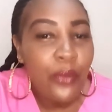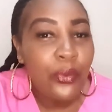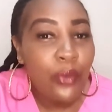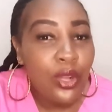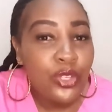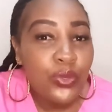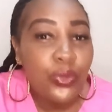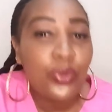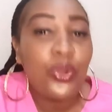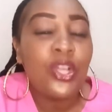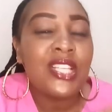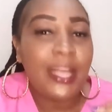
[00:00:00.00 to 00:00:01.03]
We want
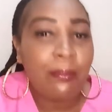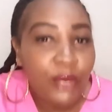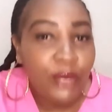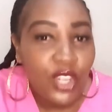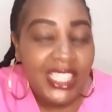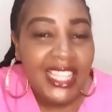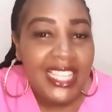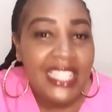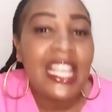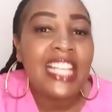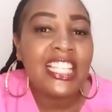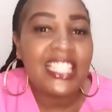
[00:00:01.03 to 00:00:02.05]
to support
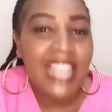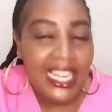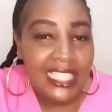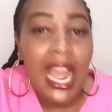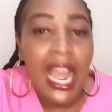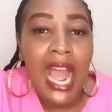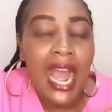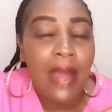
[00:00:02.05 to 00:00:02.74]
this child